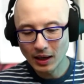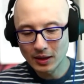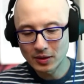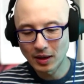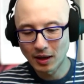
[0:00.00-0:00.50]

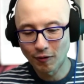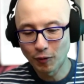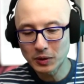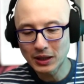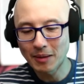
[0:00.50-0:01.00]
a
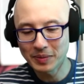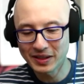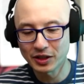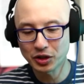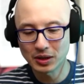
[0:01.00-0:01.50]
full-time
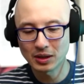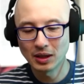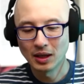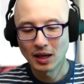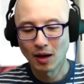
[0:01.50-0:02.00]

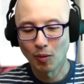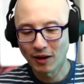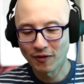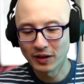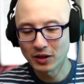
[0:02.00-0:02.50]
position
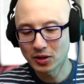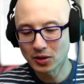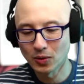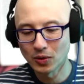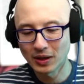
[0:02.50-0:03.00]
when I finished
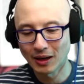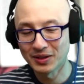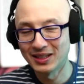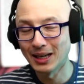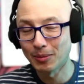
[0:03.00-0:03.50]
school that
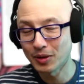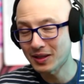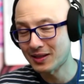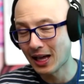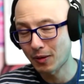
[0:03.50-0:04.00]
was double
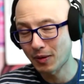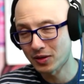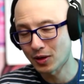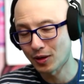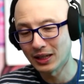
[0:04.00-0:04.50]
the salary I
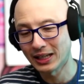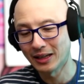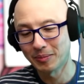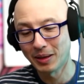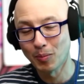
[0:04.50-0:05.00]
was currently
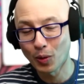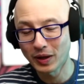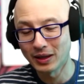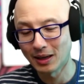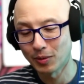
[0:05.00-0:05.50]
getting paid,
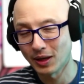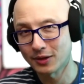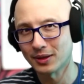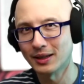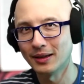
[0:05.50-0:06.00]
more than double
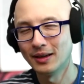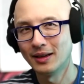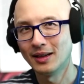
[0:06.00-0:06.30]
actually.